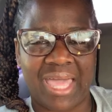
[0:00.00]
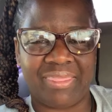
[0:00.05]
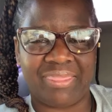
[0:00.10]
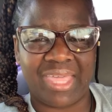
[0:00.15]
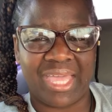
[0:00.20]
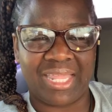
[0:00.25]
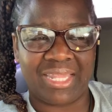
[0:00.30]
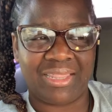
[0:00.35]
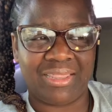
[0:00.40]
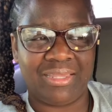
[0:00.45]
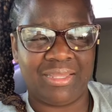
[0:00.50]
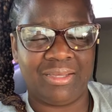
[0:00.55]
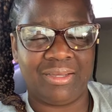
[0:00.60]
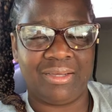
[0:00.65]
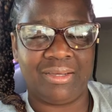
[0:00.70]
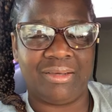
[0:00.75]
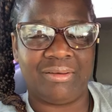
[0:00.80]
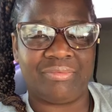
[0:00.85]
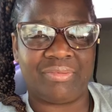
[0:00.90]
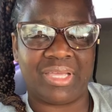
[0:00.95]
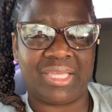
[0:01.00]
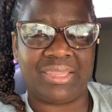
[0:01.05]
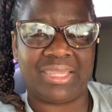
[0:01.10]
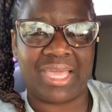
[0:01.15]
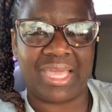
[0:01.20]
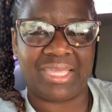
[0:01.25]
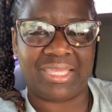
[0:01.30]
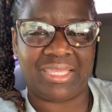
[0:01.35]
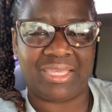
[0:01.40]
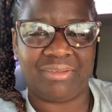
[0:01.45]
that love and
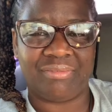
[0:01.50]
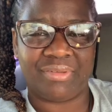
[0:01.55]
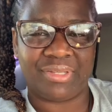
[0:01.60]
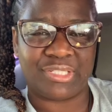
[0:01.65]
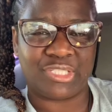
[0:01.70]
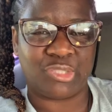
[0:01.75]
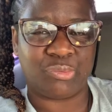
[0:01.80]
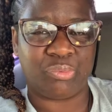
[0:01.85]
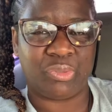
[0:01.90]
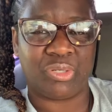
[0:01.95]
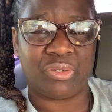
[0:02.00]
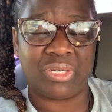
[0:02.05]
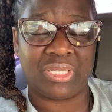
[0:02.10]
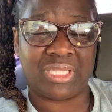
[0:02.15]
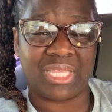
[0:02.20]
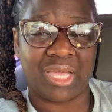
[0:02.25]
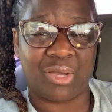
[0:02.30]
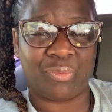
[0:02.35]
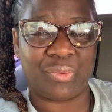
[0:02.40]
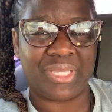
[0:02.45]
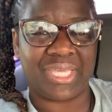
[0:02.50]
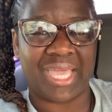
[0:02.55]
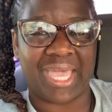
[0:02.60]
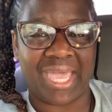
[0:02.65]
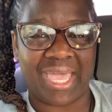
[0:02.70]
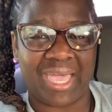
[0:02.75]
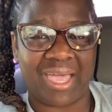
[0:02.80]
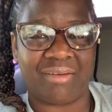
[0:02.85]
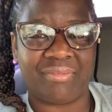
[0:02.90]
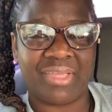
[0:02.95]
that giving spirit that we
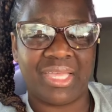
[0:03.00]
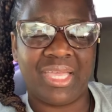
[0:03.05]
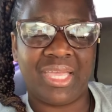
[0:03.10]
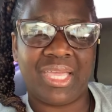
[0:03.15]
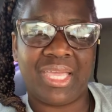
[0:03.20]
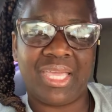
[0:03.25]
have,